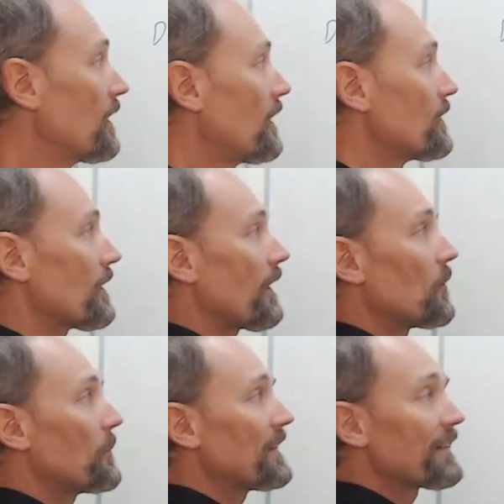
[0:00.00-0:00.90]
so there will
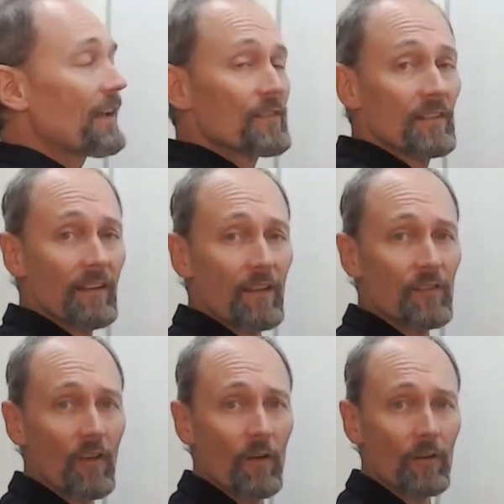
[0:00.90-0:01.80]
be less and less
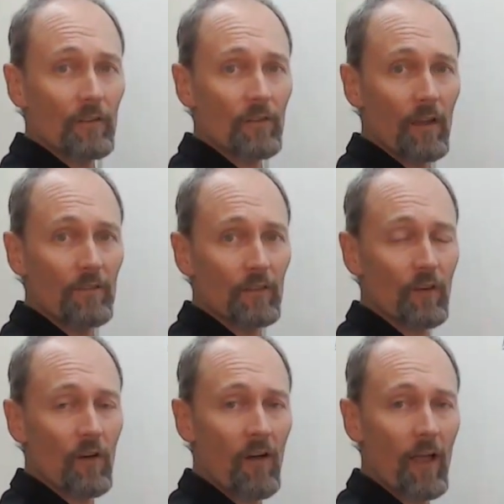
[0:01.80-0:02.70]
tokens over
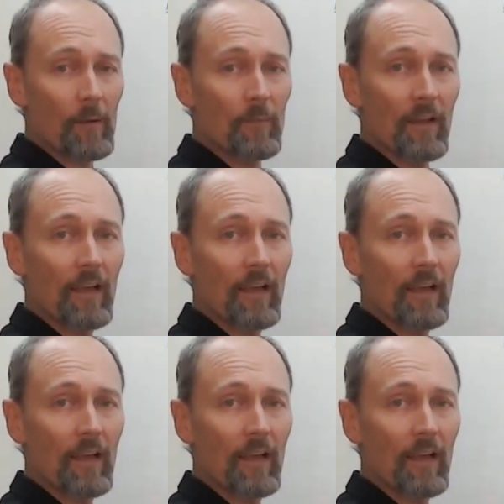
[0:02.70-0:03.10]
time.